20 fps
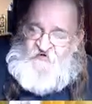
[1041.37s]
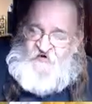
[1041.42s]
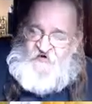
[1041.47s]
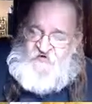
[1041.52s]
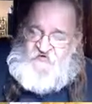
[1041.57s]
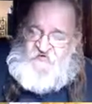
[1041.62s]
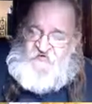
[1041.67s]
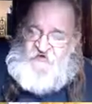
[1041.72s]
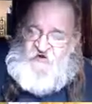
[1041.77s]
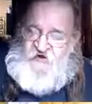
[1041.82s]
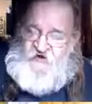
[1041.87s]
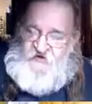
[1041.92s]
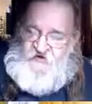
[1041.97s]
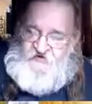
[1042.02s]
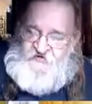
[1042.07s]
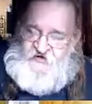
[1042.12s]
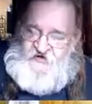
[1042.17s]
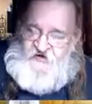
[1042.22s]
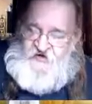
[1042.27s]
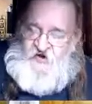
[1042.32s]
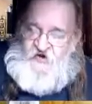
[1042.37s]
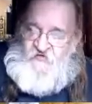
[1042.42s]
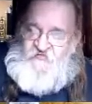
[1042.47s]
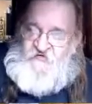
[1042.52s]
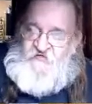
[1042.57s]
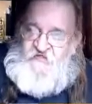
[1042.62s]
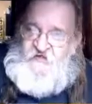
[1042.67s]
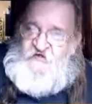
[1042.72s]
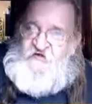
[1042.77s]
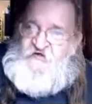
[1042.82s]
her take
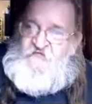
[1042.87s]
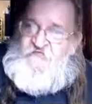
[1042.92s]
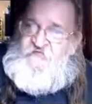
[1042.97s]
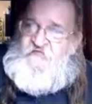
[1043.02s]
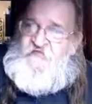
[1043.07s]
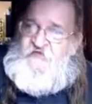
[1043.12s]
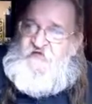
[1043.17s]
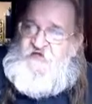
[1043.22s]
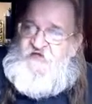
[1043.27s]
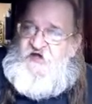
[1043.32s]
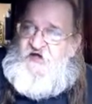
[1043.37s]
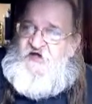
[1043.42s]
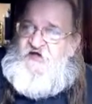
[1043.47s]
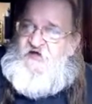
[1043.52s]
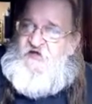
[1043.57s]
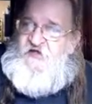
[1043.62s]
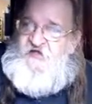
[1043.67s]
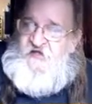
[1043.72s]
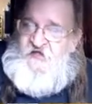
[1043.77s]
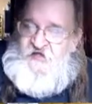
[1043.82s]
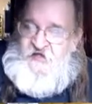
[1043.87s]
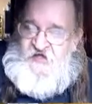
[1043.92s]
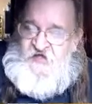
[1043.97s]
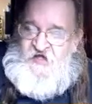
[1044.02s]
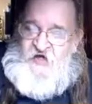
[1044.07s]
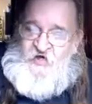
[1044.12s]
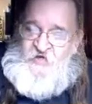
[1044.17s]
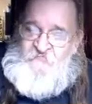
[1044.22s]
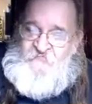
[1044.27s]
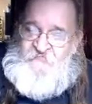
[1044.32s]
over the
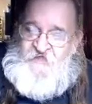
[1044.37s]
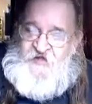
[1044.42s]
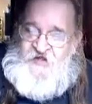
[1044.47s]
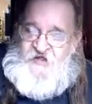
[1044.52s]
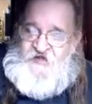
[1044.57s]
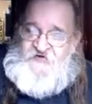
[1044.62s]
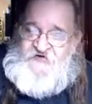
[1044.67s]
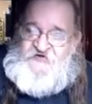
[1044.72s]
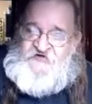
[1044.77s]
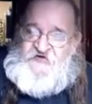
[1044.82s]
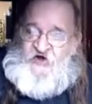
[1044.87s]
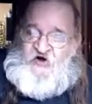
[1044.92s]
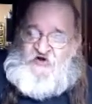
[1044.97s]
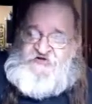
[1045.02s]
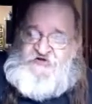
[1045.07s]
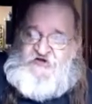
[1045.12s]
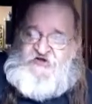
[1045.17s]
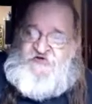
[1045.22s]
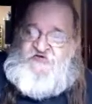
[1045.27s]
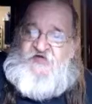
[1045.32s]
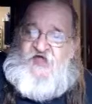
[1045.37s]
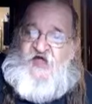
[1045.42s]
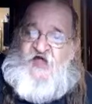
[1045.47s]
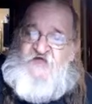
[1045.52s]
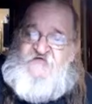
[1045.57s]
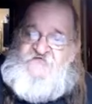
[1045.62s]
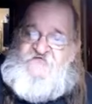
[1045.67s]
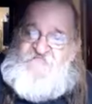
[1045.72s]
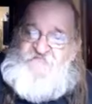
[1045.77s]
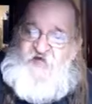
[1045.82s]
helm and talk to you
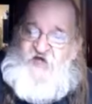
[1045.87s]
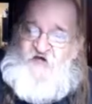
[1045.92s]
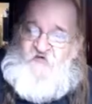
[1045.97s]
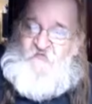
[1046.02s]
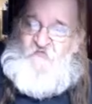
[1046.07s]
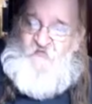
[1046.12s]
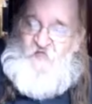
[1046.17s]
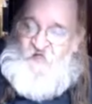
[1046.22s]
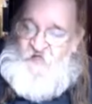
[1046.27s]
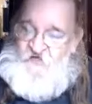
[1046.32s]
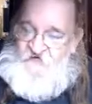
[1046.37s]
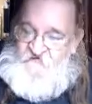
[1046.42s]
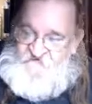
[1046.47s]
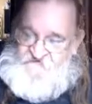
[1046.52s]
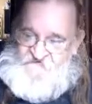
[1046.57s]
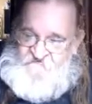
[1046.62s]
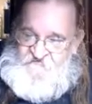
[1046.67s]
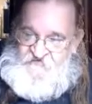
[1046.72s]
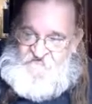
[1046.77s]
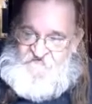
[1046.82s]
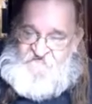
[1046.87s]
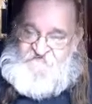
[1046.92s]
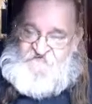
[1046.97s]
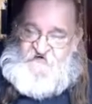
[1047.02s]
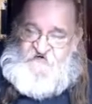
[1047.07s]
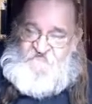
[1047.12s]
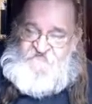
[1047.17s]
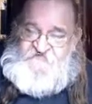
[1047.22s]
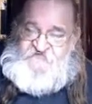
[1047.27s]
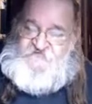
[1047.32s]
guys about some of the
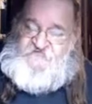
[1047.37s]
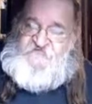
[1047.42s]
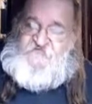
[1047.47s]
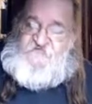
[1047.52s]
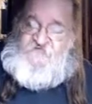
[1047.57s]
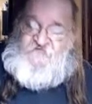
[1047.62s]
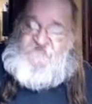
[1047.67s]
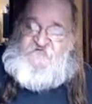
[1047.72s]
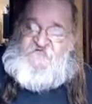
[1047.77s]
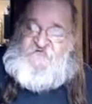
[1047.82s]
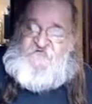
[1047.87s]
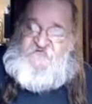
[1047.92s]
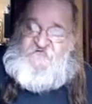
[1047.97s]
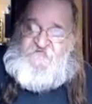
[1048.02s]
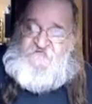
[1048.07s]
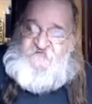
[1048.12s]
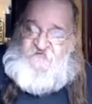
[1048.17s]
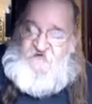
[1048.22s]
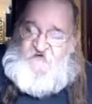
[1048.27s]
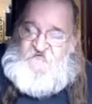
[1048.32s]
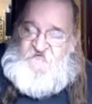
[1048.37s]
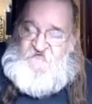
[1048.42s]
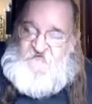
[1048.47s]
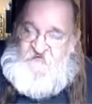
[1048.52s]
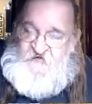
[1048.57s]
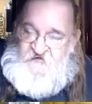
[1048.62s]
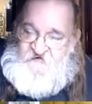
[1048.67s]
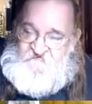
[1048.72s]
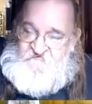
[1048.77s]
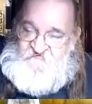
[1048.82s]
stuff she's
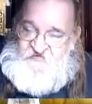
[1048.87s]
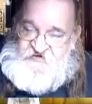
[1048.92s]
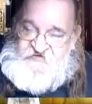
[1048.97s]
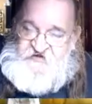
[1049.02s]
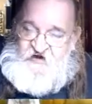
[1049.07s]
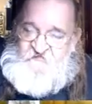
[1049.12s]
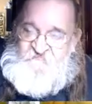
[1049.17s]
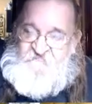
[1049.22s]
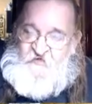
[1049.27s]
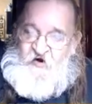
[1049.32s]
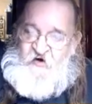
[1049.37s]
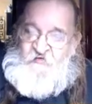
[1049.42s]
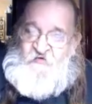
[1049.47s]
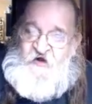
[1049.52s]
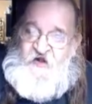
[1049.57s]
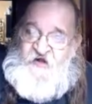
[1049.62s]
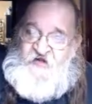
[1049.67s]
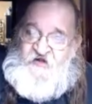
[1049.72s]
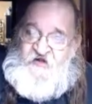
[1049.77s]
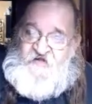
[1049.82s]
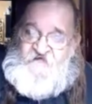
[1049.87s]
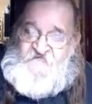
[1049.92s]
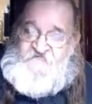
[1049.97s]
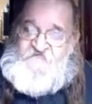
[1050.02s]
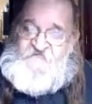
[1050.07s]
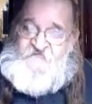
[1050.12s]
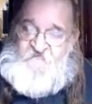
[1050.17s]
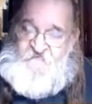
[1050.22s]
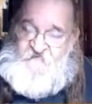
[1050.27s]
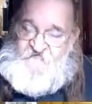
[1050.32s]
picked up already and
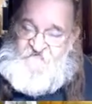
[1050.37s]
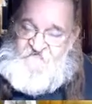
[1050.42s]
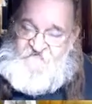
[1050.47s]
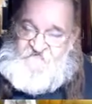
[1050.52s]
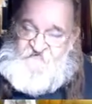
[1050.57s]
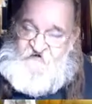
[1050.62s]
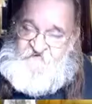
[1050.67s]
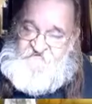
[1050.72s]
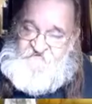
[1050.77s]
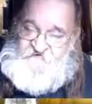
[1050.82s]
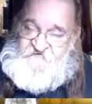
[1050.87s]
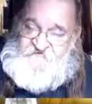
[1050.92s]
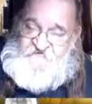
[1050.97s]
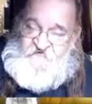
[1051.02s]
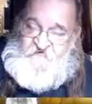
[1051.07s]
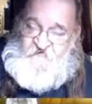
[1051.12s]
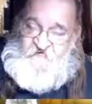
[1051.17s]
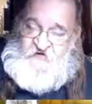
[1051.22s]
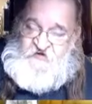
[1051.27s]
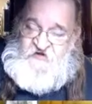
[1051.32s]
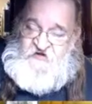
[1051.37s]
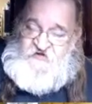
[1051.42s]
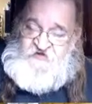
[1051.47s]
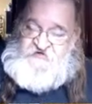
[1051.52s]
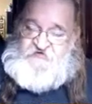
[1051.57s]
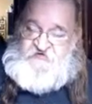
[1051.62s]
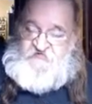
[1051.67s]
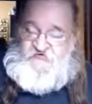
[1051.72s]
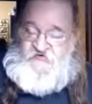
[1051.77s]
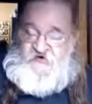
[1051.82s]
some of the stuff that's going
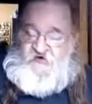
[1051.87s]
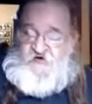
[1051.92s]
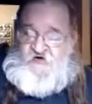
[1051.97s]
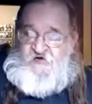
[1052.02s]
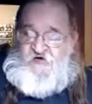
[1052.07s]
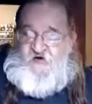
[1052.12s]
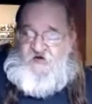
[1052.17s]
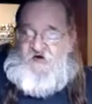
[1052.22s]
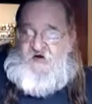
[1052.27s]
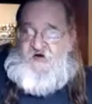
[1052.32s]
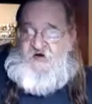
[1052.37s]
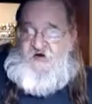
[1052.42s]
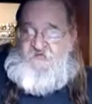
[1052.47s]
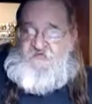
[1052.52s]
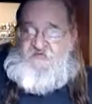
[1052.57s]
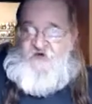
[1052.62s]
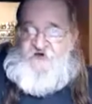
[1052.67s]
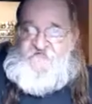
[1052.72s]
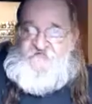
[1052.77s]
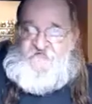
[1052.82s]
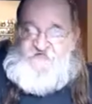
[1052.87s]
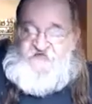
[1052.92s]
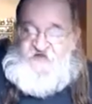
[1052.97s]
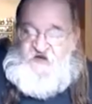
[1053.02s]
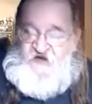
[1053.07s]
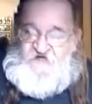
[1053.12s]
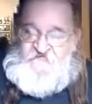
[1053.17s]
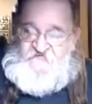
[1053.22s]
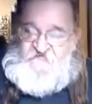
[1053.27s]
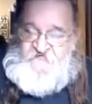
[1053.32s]
into her
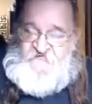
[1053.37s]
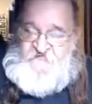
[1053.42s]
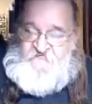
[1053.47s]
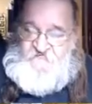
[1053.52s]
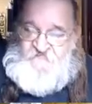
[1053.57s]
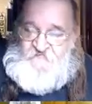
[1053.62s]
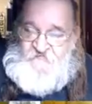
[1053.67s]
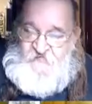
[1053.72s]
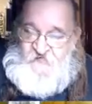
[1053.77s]
presentation.